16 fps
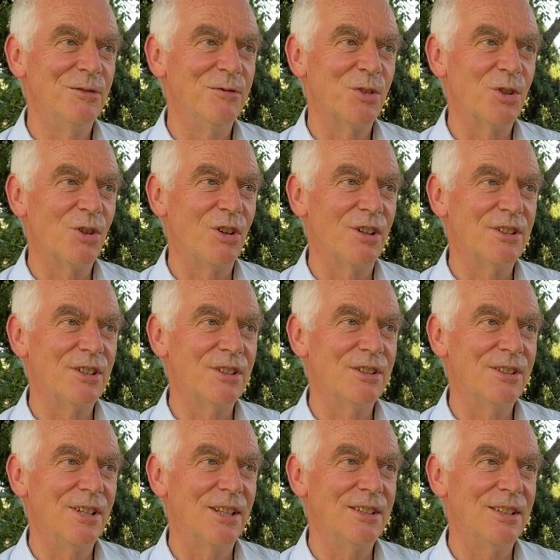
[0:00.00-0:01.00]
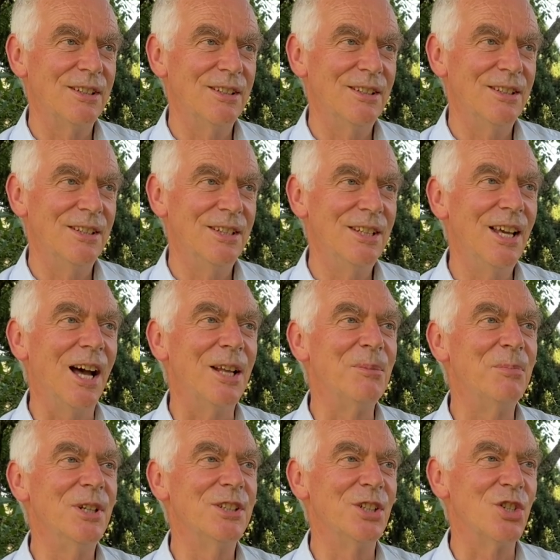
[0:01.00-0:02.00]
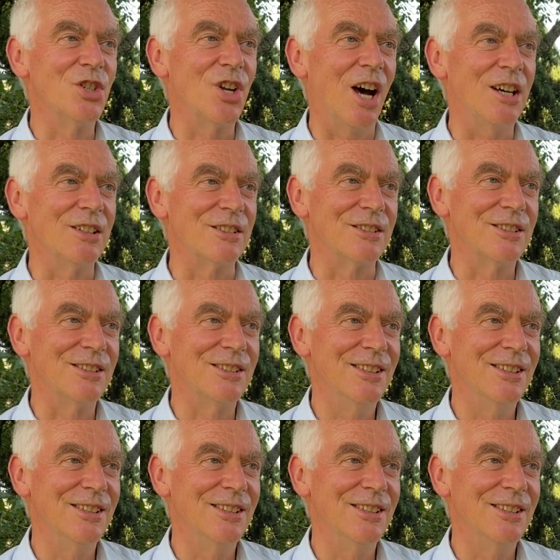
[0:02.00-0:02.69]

forgot that he had been a child.